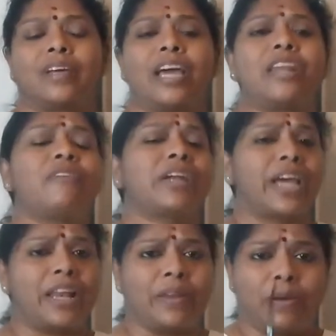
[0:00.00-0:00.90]
Anyone
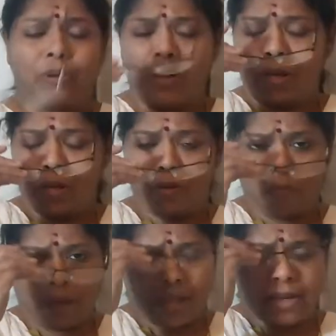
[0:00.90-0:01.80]
can give
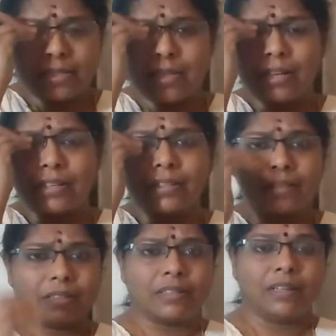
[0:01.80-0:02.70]
me the answer?
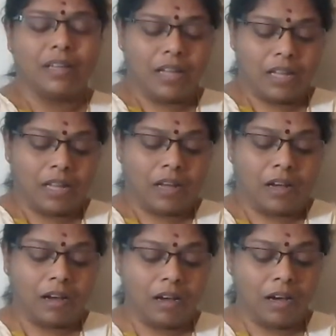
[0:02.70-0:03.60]

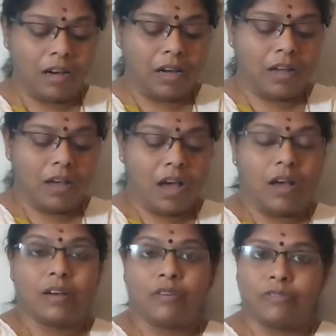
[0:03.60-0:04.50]

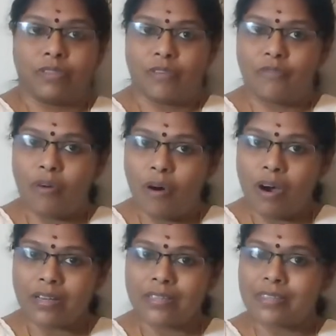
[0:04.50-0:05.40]
The
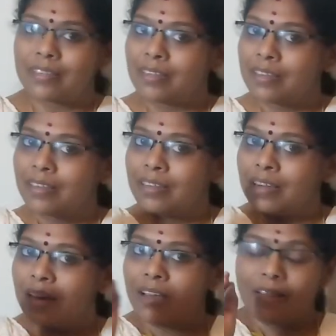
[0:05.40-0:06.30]
fox
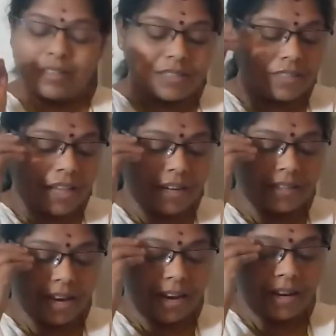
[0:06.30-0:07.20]
said
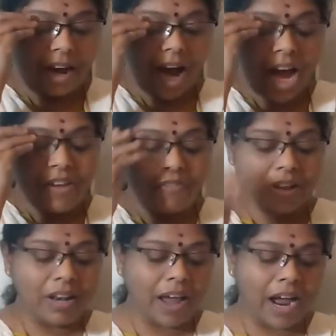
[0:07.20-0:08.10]
that I
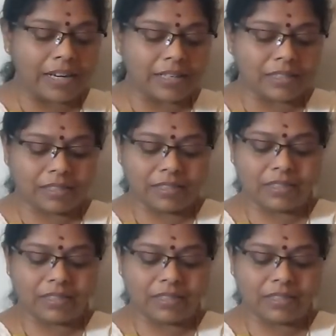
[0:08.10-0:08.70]
will act